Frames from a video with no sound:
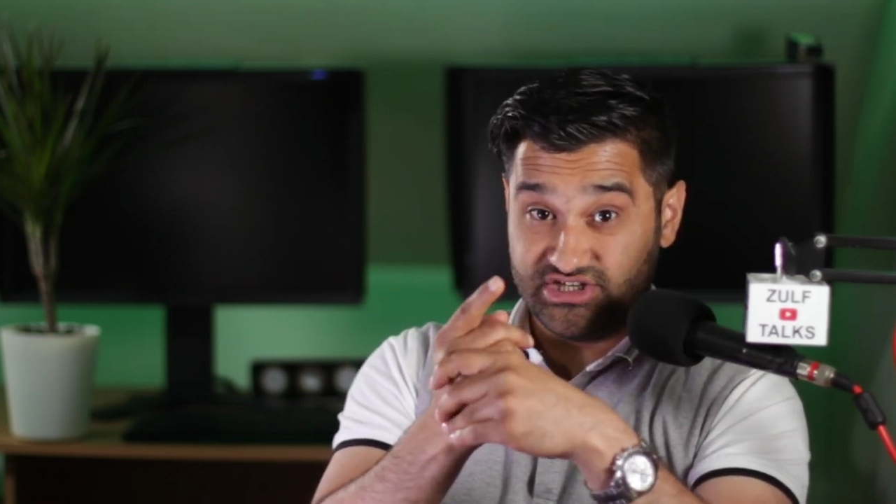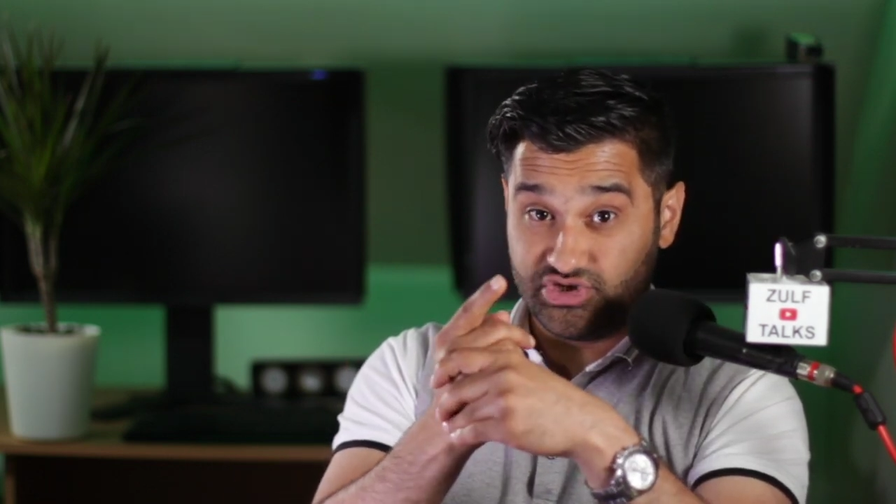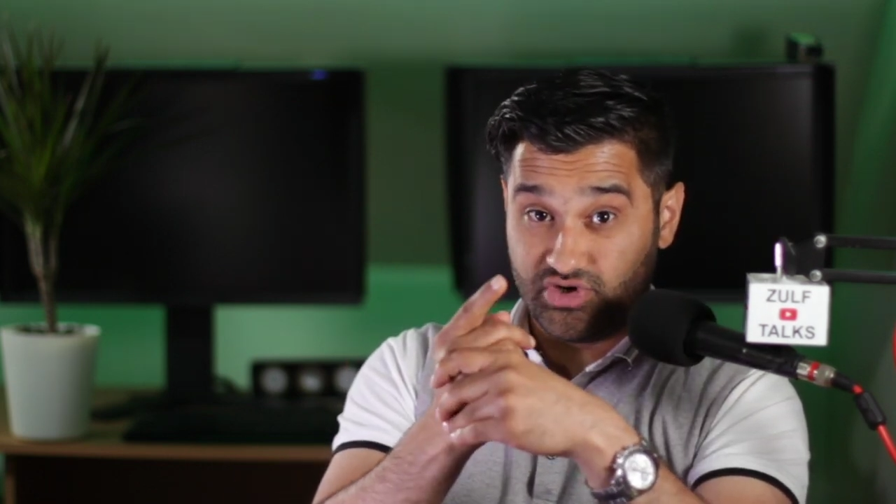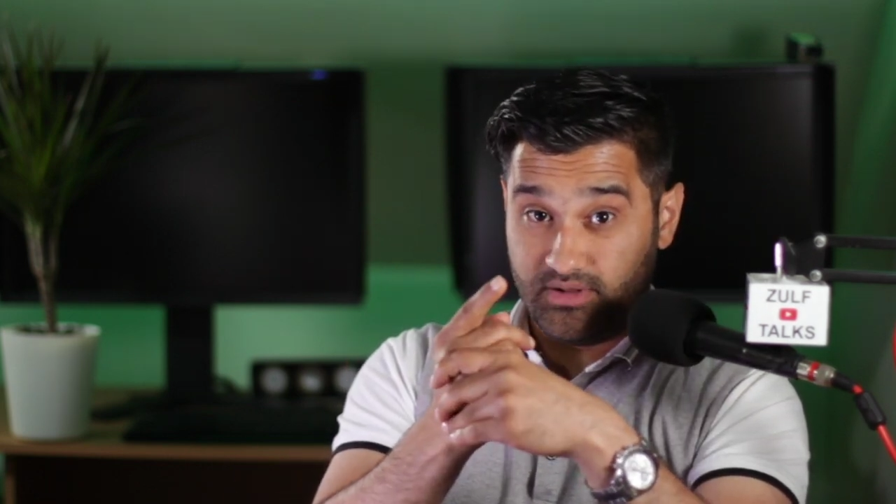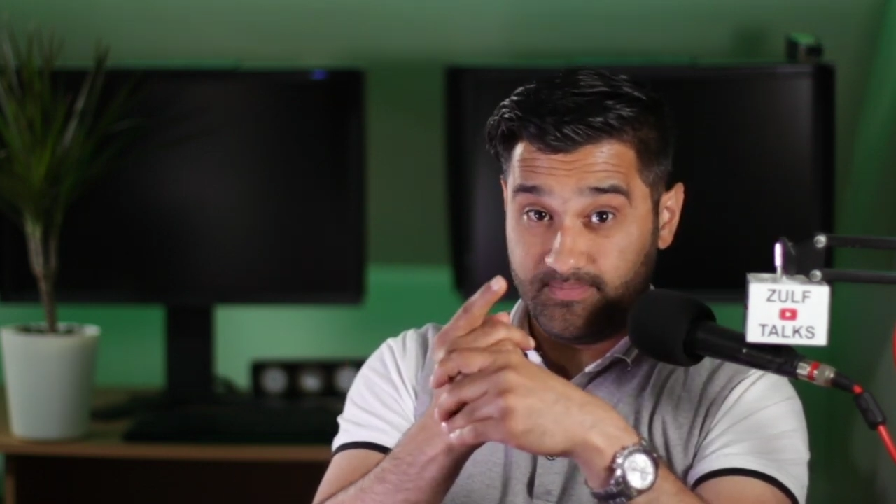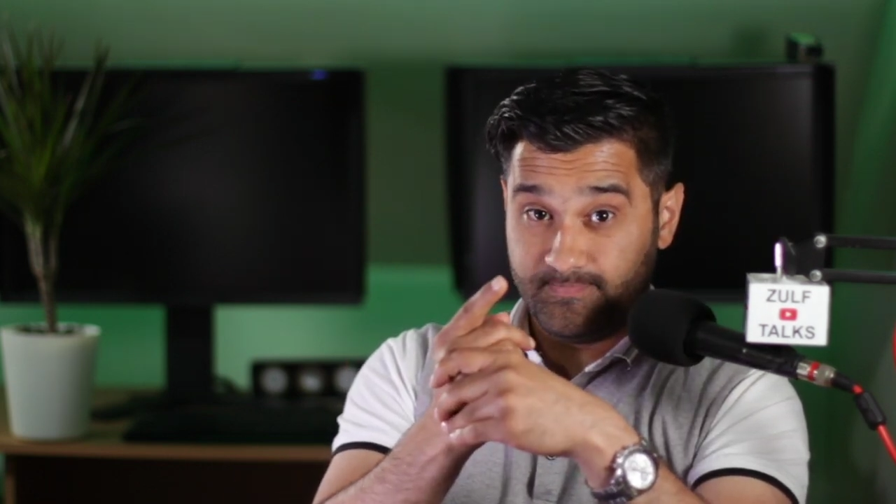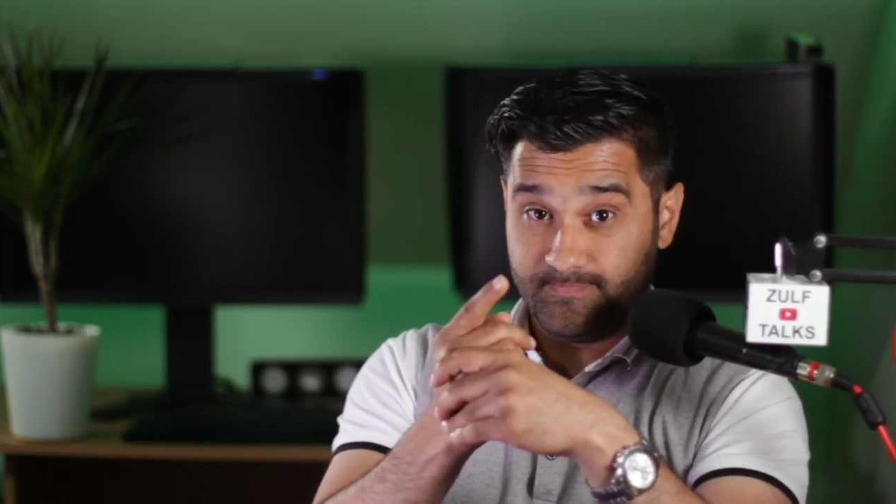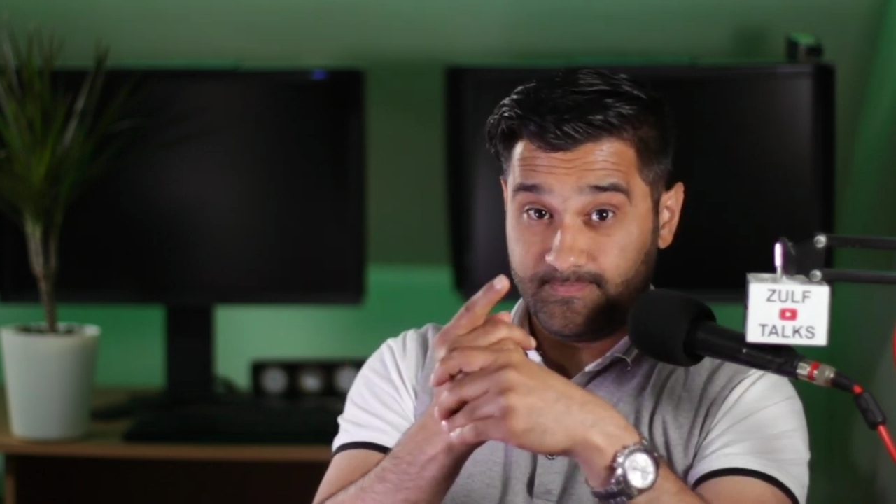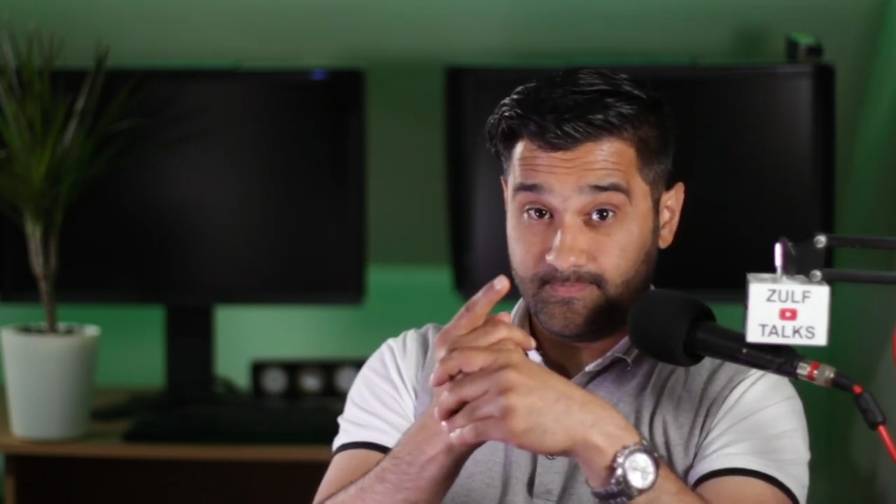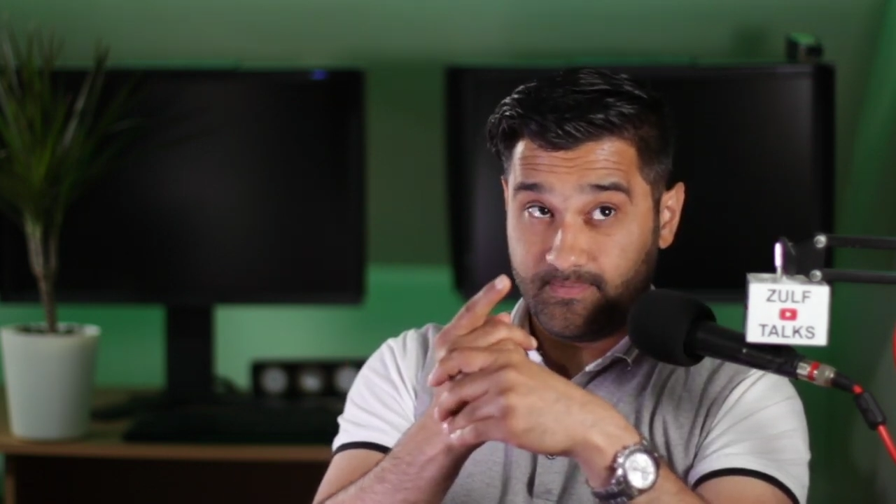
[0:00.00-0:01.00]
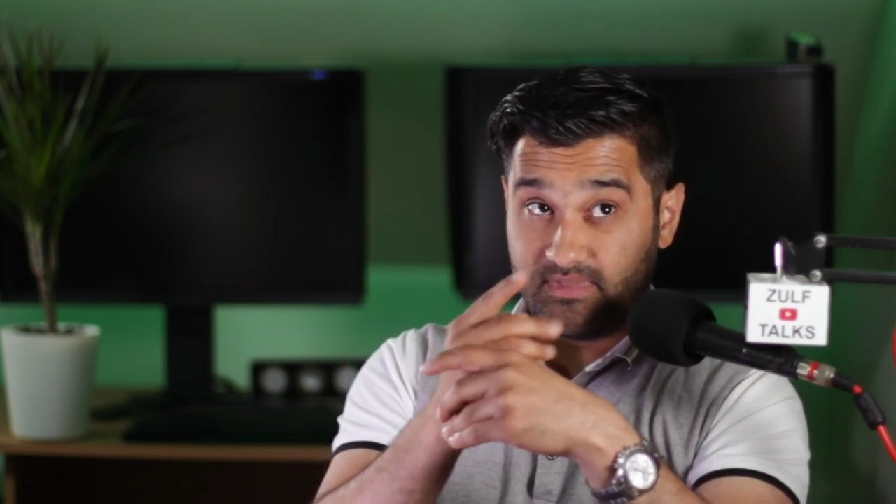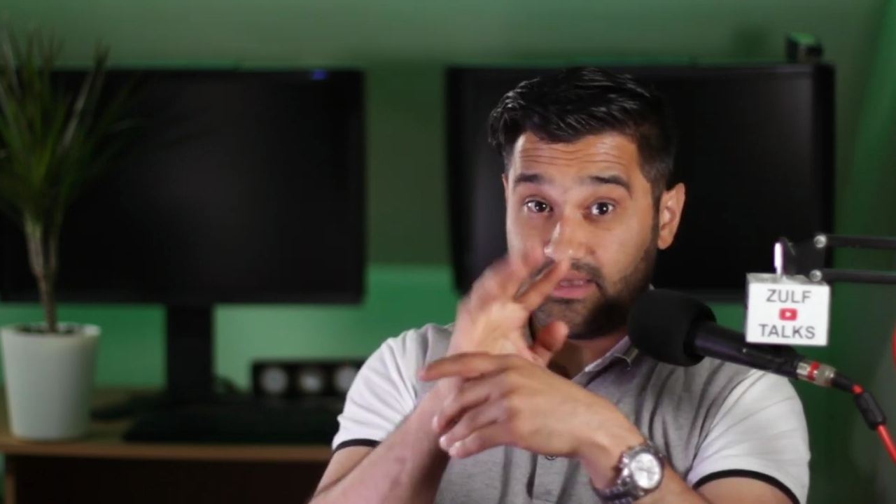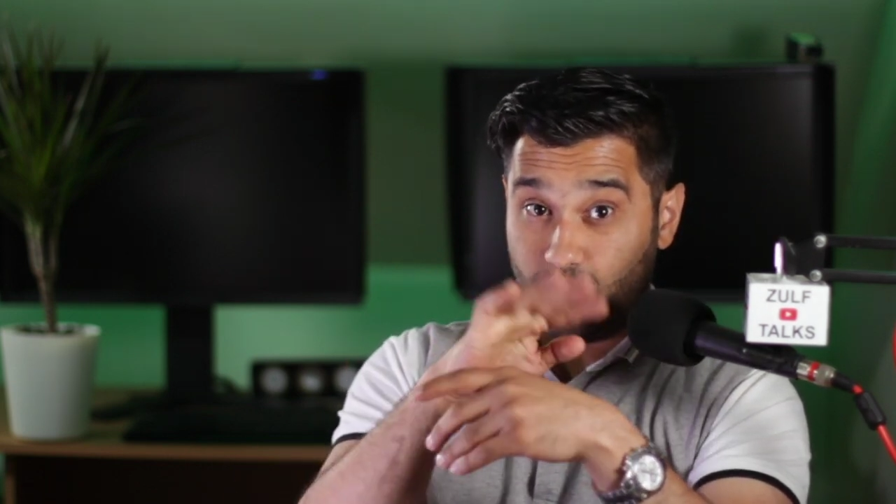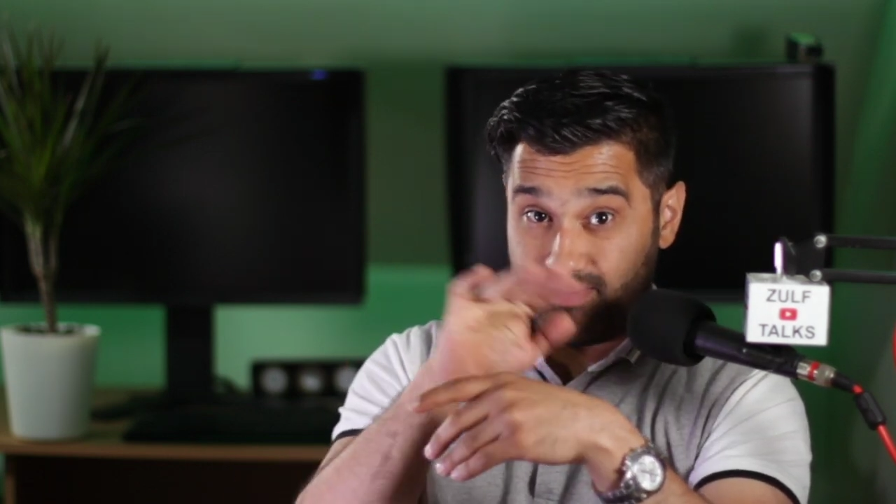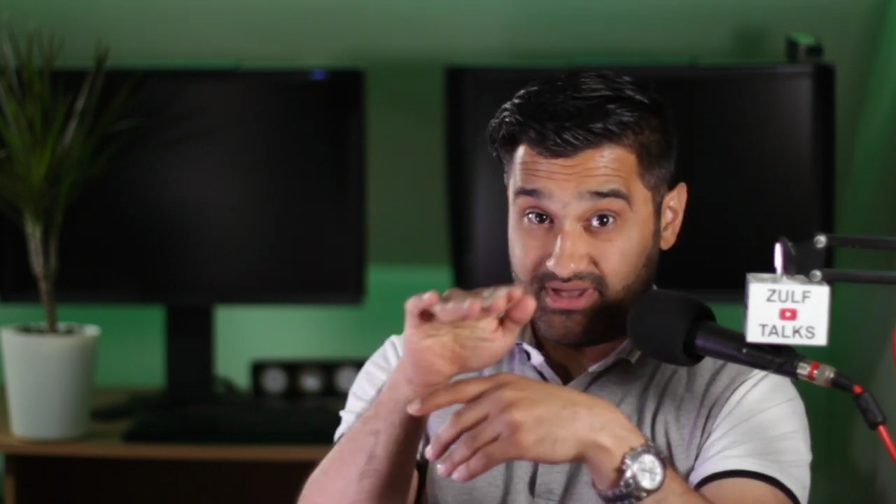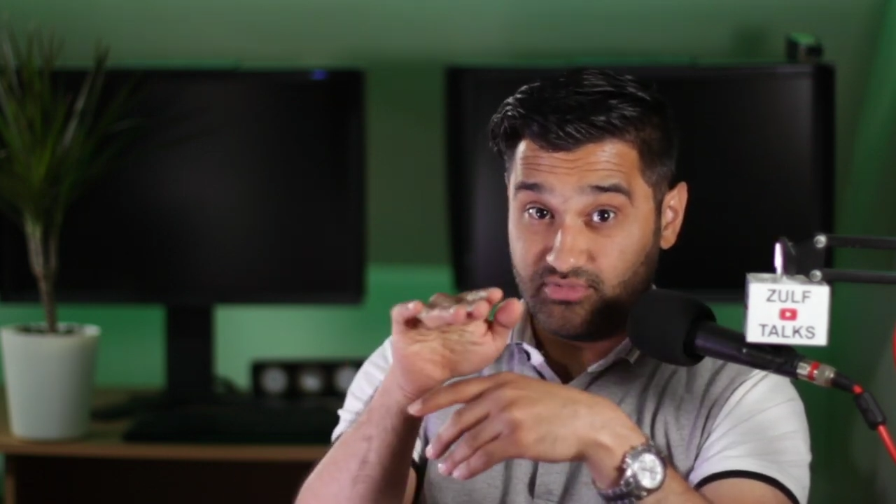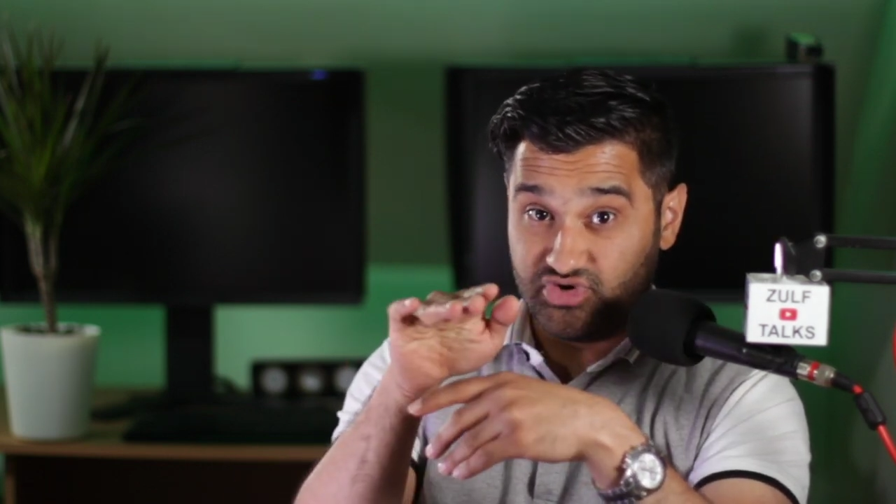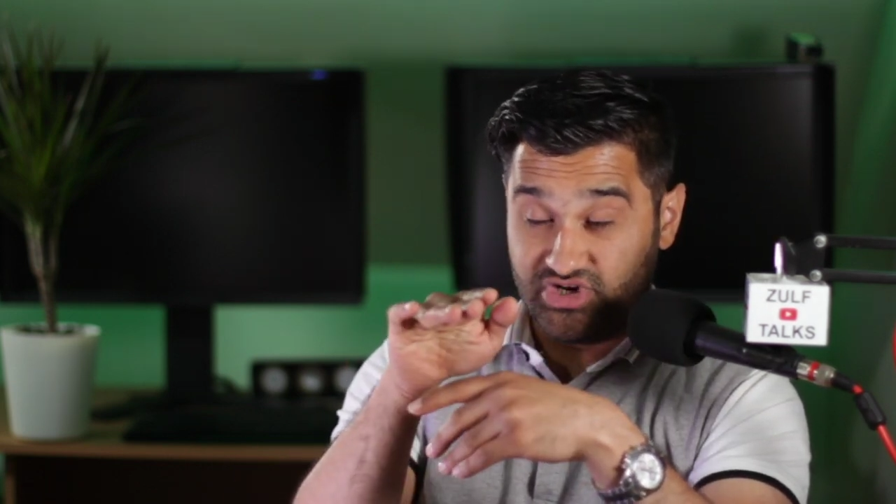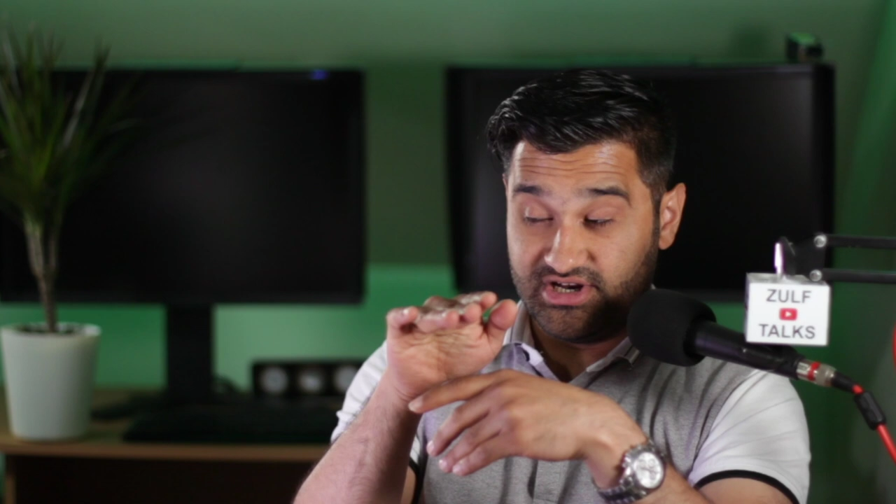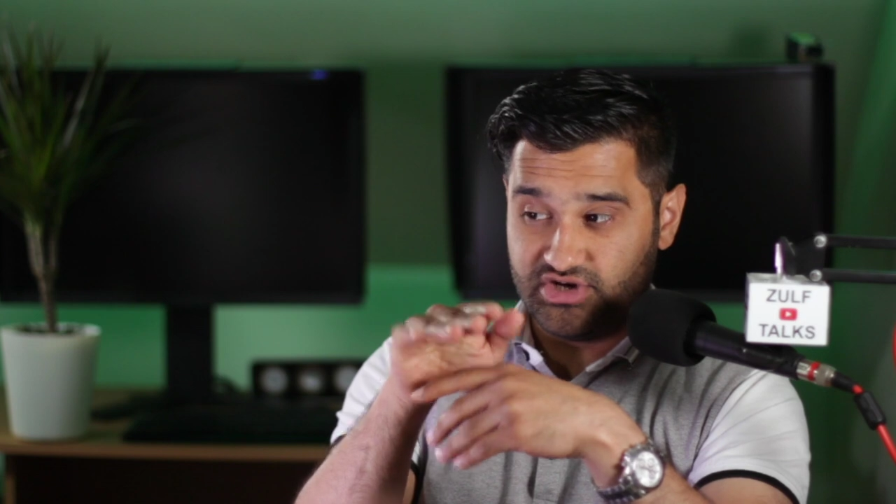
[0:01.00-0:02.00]
tool, webcam
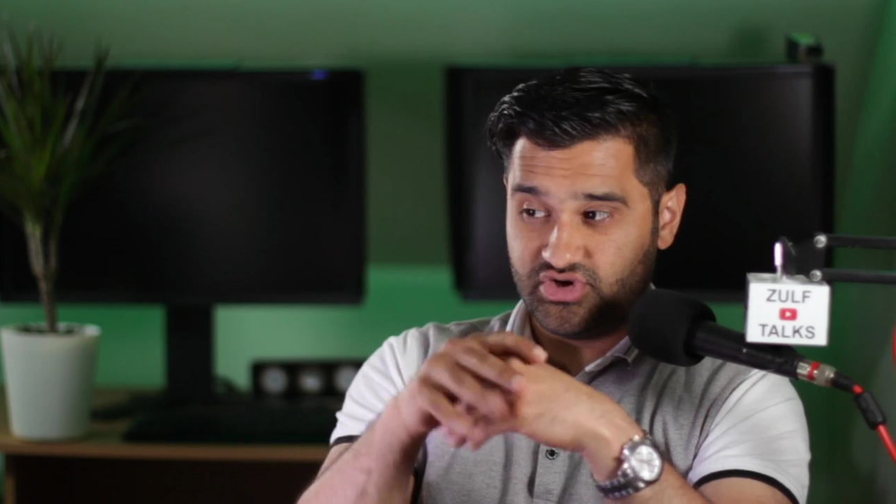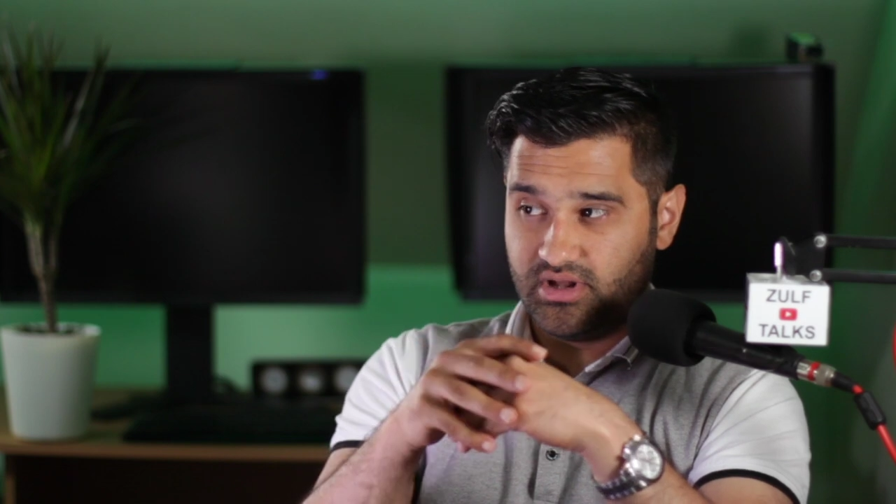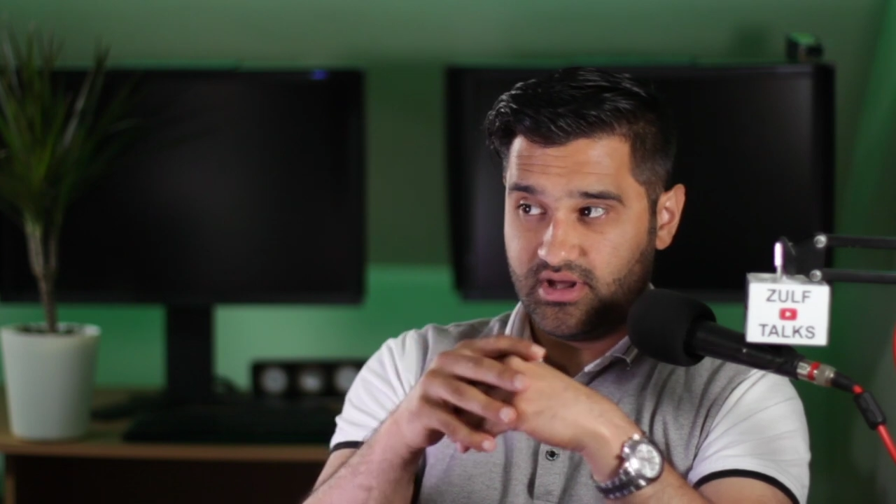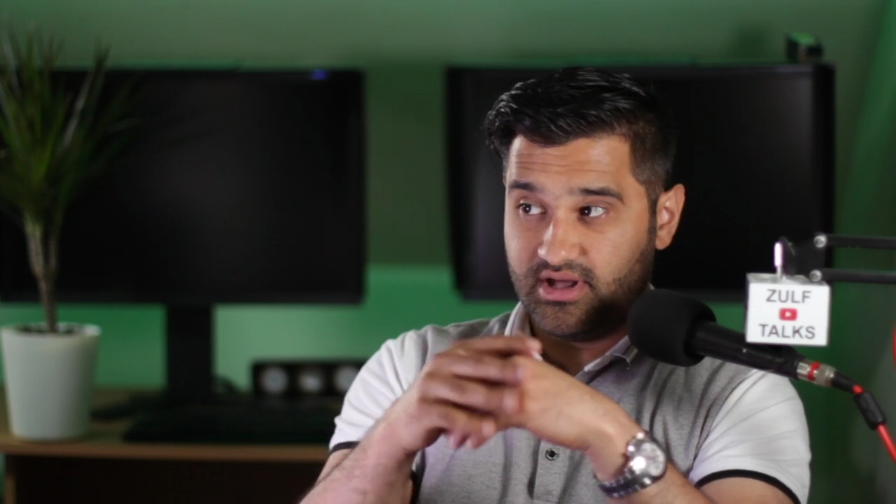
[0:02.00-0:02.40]
utility tool.